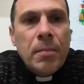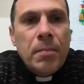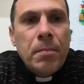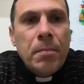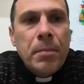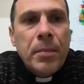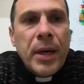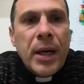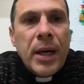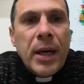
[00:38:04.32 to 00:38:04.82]

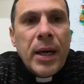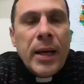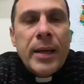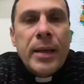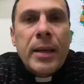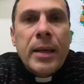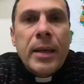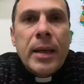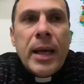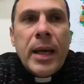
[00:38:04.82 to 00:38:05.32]

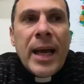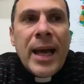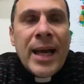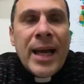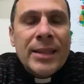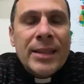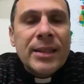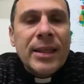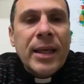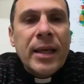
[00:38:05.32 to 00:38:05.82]
by
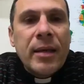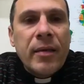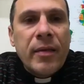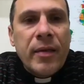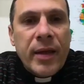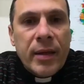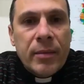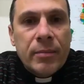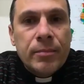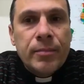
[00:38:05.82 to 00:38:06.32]
asking
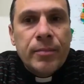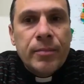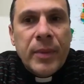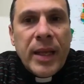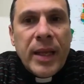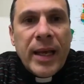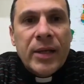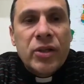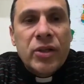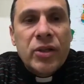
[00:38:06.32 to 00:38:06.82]
them,
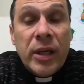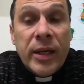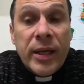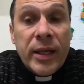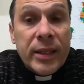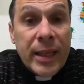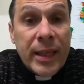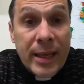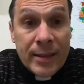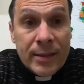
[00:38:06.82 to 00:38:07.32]
actually
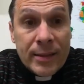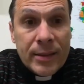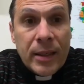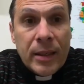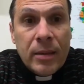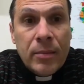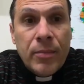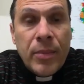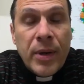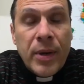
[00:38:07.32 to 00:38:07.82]
not
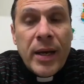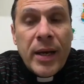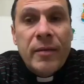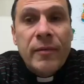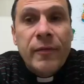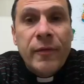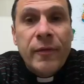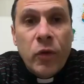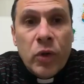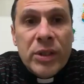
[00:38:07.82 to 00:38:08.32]
asking, by
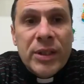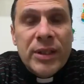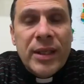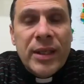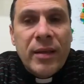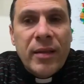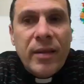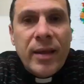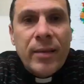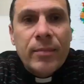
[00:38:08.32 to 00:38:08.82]

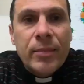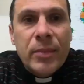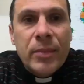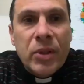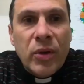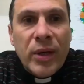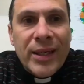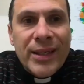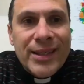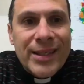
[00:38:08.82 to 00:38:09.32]
forcing them
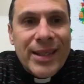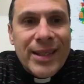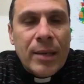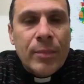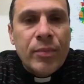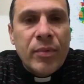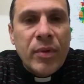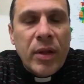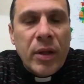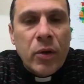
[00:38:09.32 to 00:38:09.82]
to
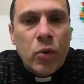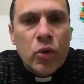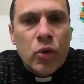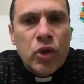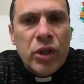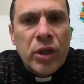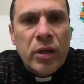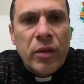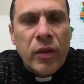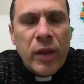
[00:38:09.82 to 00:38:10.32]
accept the
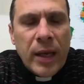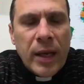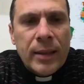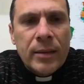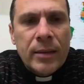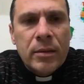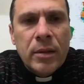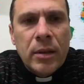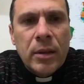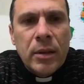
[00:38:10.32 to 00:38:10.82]
notion
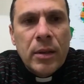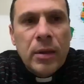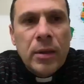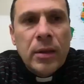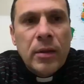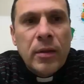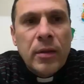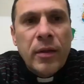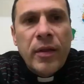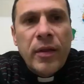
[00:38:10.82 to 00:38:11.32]
that
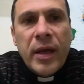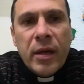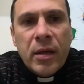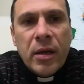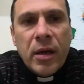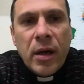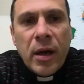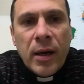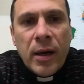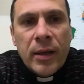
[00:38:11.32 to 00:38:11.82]
their
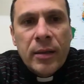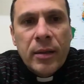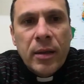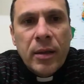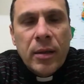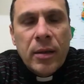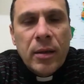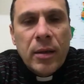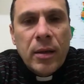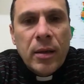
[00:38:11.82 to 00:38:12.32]
God
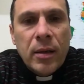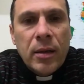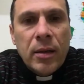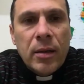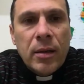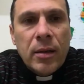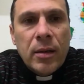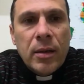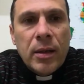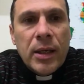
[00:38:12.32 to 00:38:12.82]

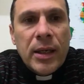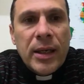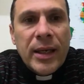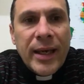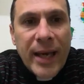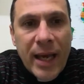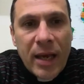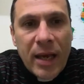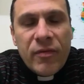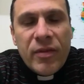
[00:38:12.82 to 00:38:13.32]

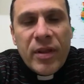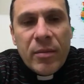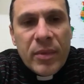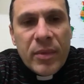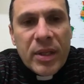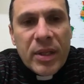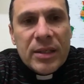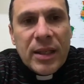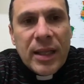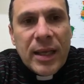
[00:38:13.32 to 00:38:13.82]
gave them
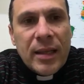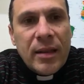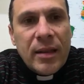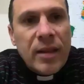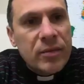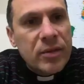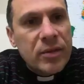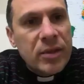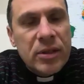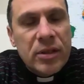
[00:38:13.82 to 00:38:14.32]
this land
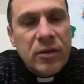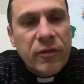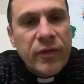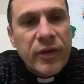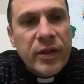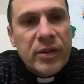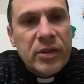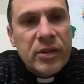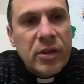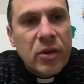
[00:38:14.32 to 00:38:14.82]
thousands of
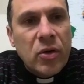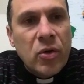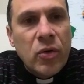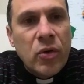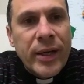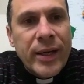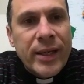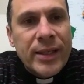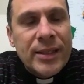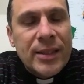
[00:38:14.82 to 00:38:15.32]
years ago,
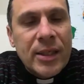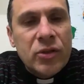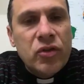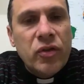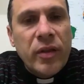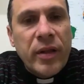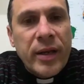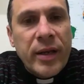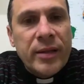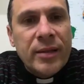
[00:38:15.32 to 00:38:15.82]
and as such,
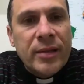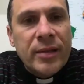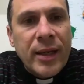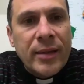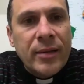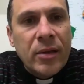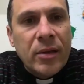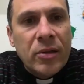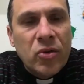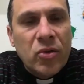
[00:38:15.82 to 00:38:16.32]
they're
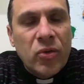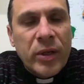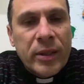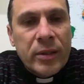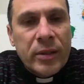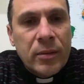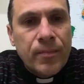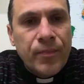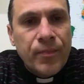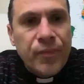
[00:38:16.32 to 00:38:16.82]
entitled to
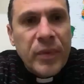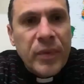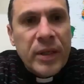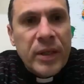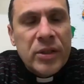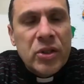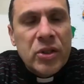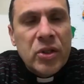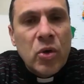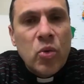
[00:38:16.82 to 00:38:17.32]
it.
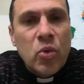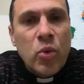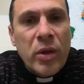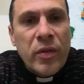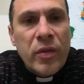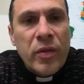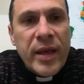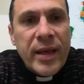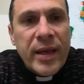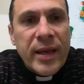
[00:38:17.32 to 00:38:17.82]
And so
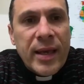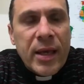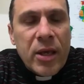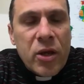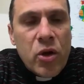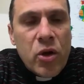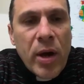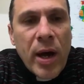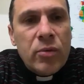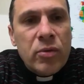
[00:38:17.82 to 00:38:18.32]
when they
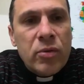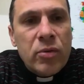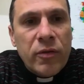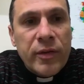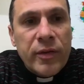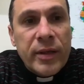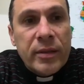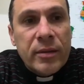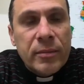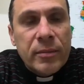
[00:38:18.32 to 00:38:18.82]
kick you out
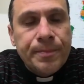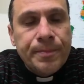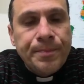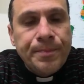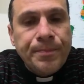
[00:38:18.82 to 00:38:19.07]
of it,